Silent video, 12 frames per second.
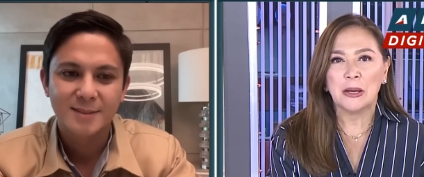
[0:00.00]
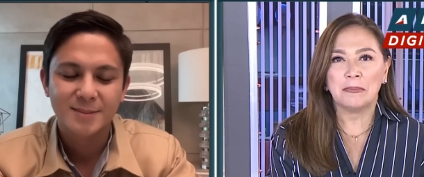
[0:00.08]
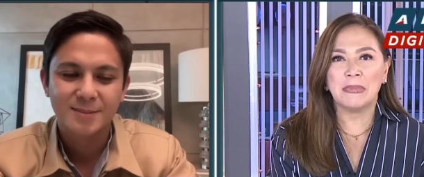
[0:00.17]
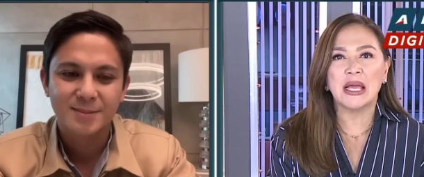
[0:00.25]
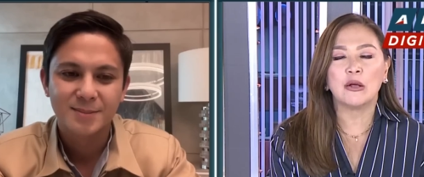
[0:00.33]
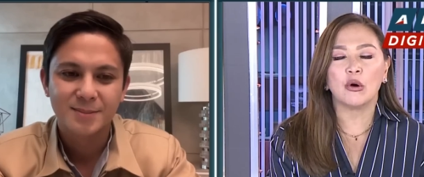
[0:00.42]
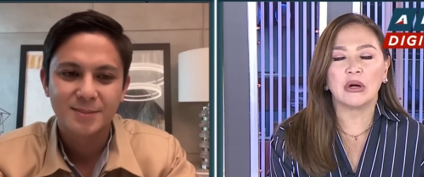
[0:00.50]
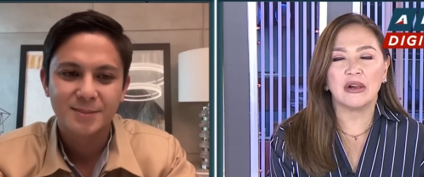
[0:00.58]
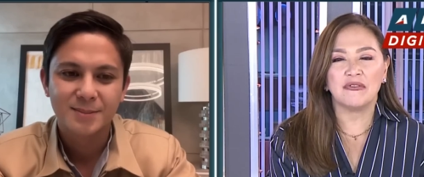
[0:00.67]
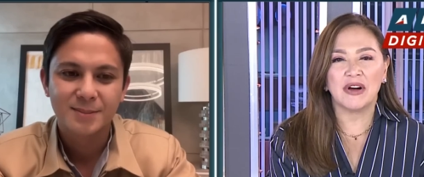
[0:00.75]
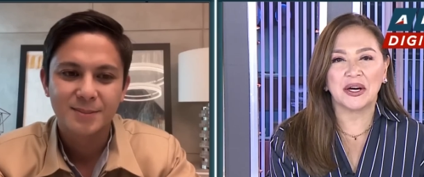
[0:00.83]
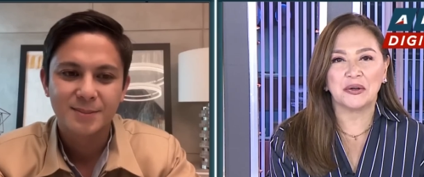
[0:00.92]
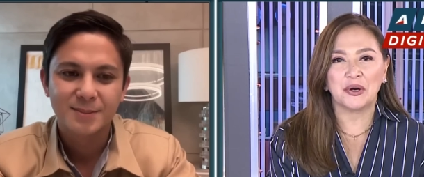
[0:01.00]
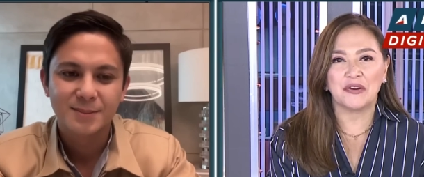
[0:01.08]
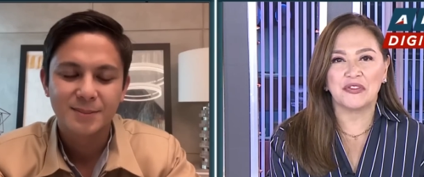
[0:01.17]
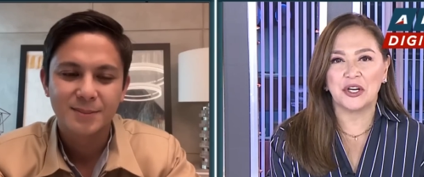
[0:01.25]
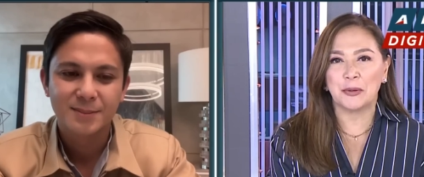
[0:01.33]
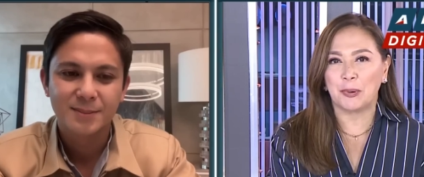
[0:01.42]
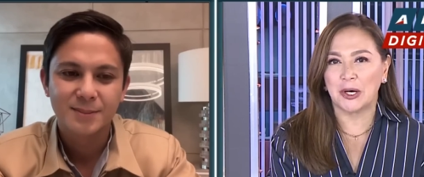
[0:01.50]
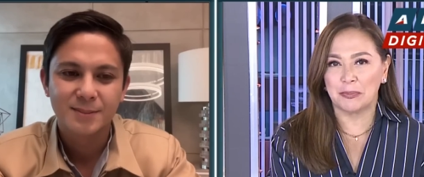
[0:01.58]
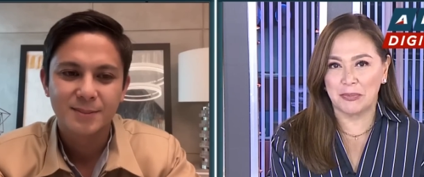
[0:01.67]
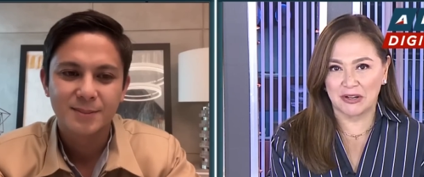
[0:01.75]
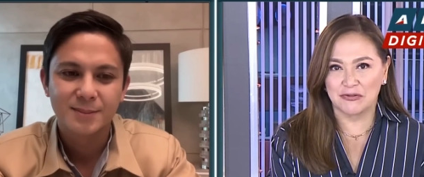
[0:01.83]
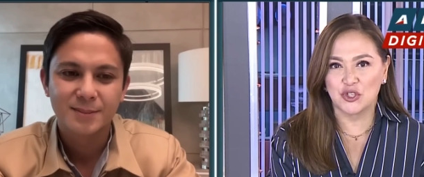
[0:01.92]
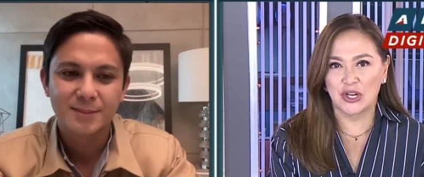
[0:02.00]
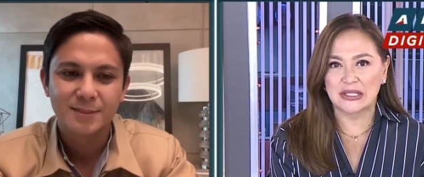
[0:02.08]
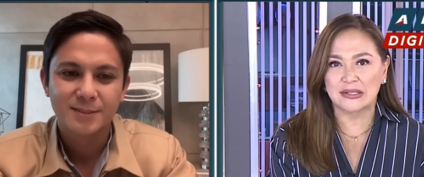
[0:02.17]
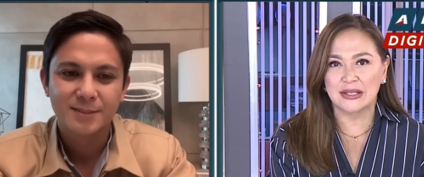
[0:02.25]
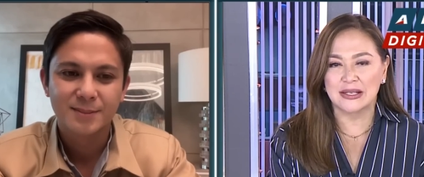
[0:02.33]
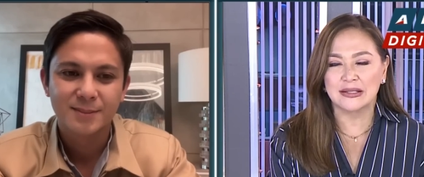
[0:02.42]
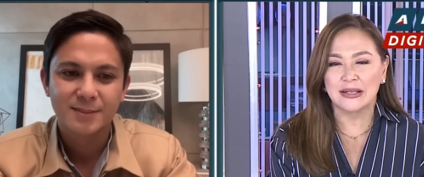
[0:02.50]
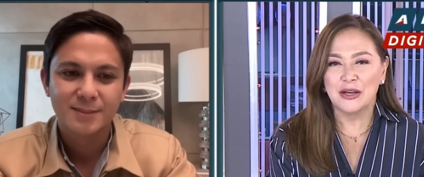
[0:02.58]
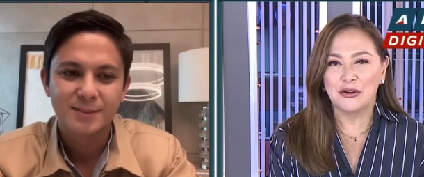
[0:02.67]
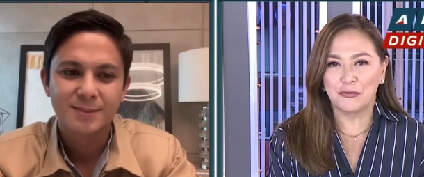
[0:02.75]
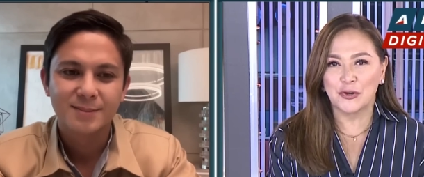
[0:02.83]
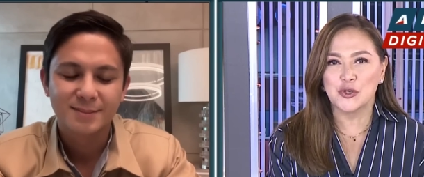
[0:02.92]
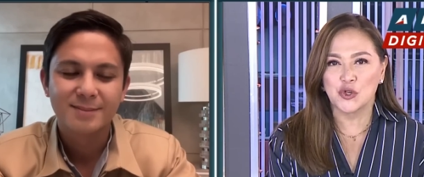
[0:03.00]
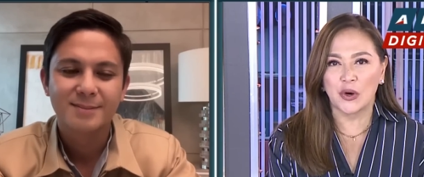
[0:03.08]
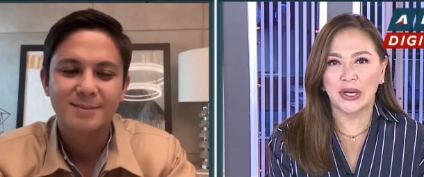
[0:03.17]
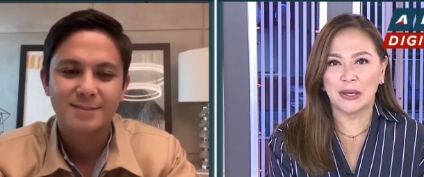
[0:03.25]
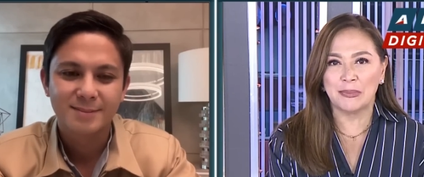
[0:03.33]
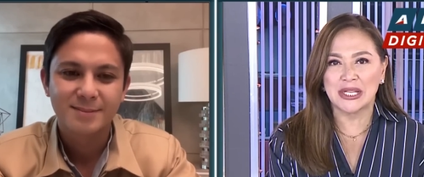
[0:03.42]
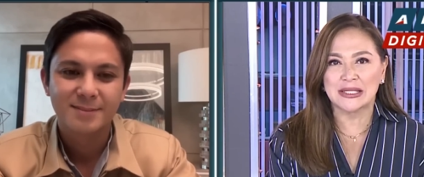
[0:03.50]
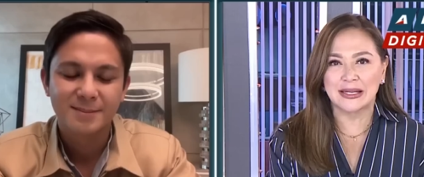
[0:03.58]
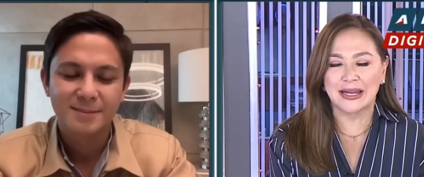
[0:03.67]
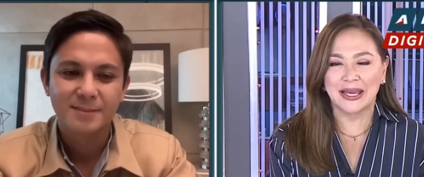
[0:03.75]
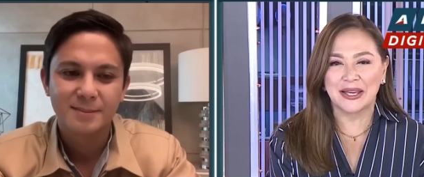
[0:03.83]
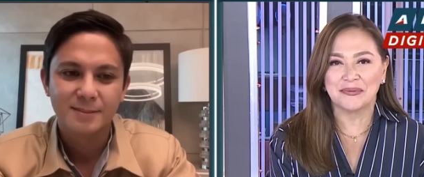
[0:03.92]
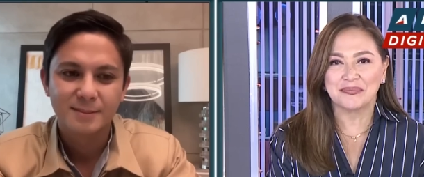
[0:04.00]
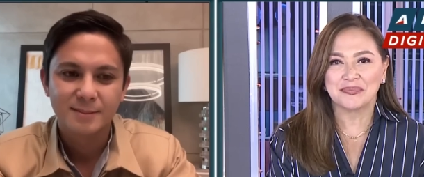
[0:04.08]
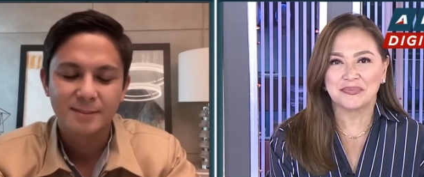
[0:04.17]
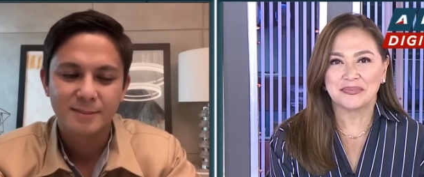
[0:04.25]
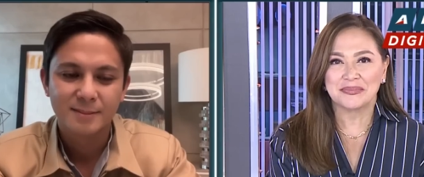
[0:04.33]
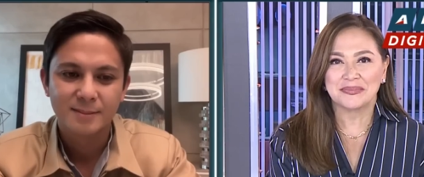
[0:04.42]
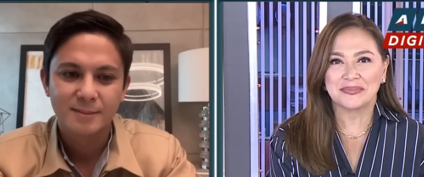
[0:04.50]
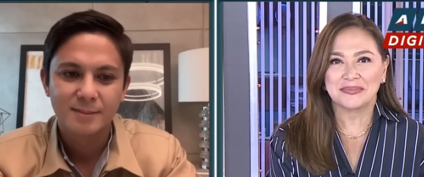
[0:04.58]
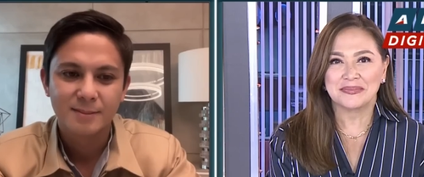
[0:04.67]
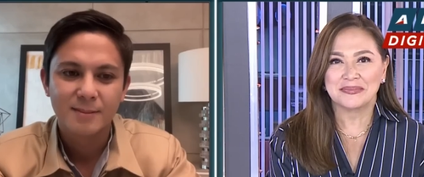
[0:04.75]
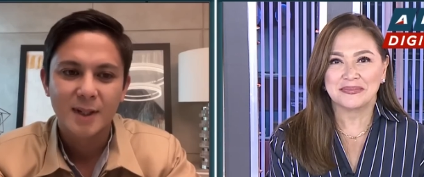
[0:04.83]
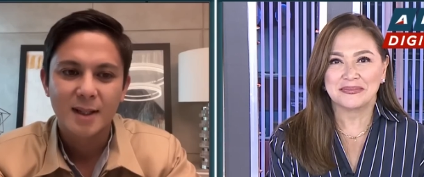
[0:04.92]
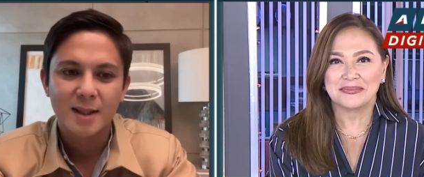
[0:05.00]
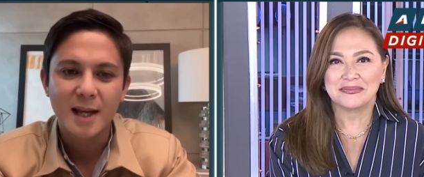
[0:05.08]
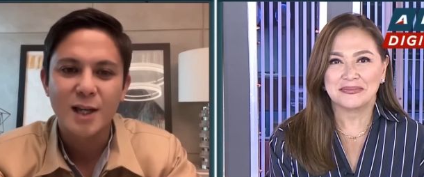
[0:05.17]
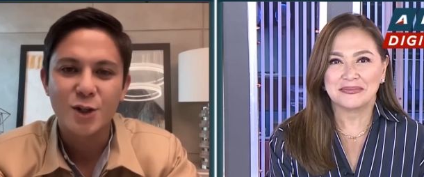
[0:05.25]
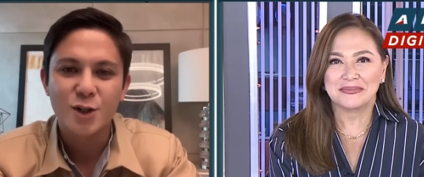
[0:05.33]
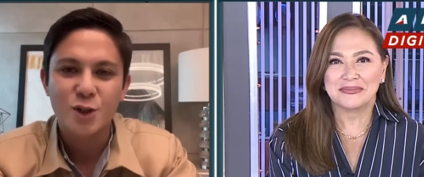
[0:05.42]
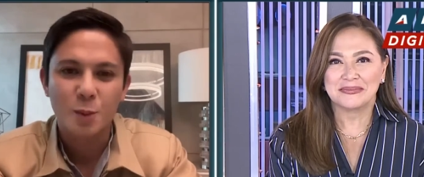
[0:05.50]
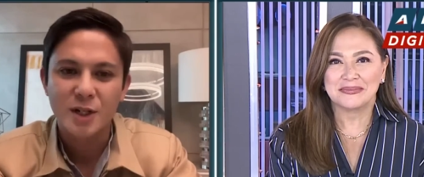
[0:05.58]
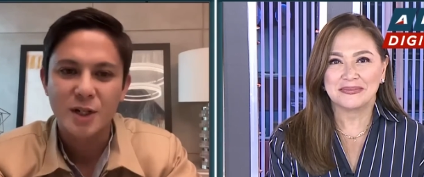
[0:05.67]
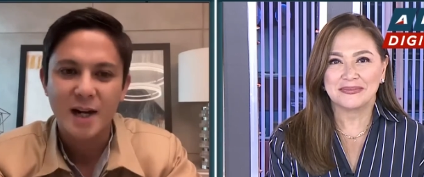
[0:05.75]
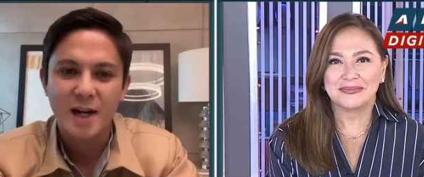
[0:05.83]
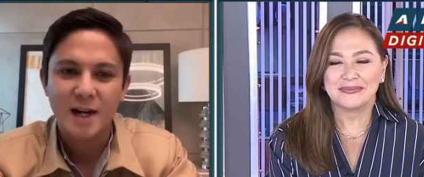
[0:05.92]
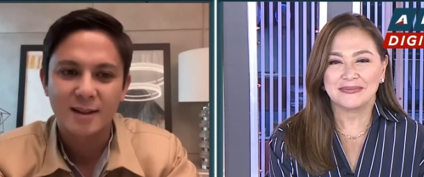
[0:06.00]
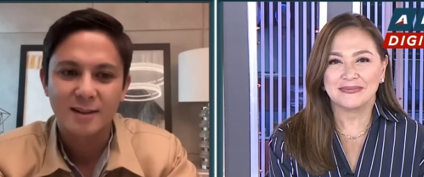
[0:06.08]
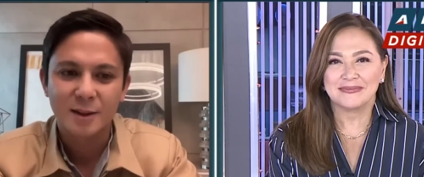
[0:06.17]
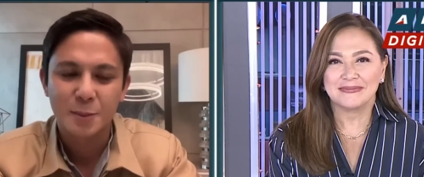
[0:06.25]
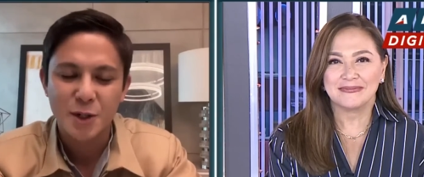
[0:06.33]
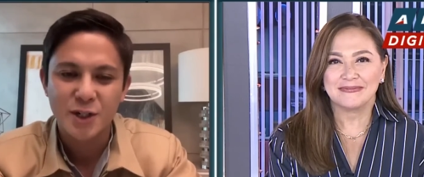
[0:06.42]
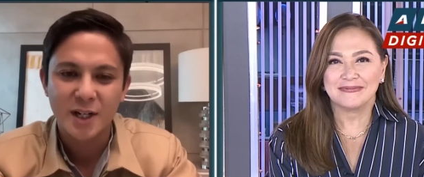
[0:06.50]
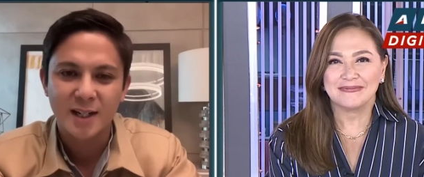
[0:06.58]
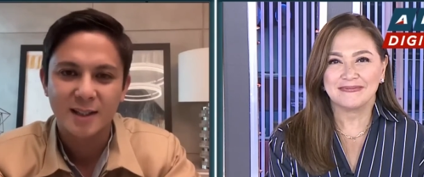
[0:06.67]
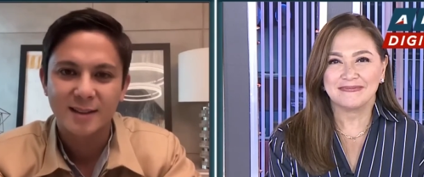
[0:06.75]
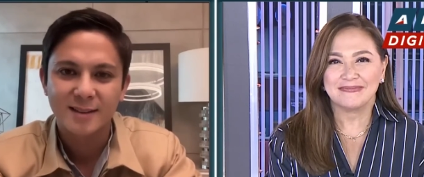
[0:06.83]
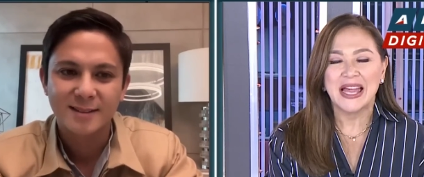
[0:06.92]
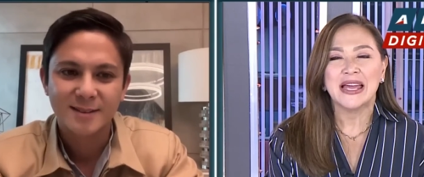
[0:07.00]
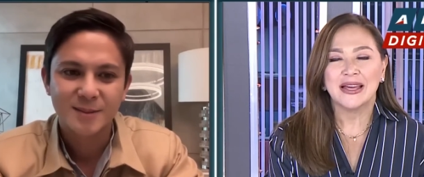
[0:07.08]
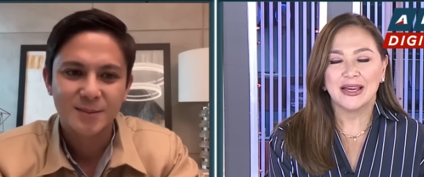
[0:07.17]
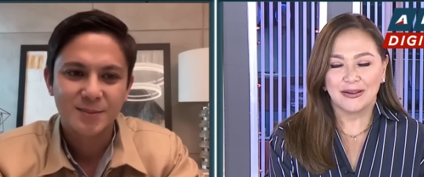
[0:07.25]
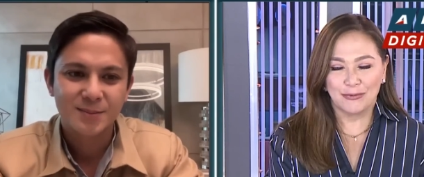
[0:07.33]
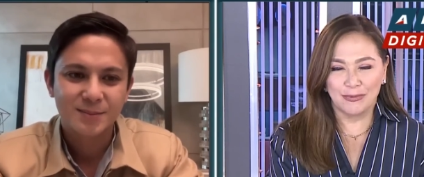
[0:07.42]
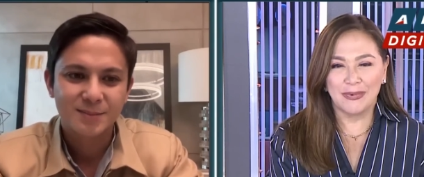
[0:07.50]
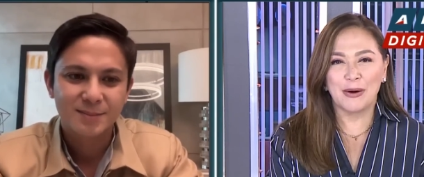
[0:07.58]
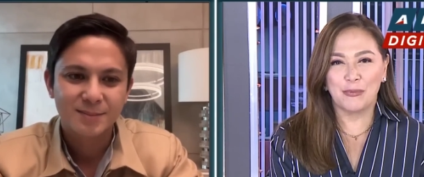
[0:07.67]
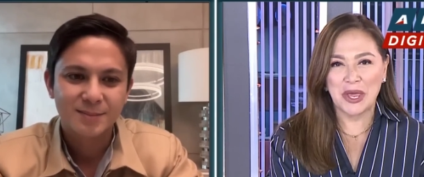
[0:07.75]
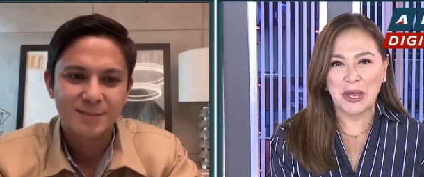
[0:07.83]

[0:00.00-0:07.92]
Speaker 1: Miko Clavano of the Department of Justice, for joining me today.
Speaker 2: Thank you so much, Karen. Appreciate
Speaker 1: it. We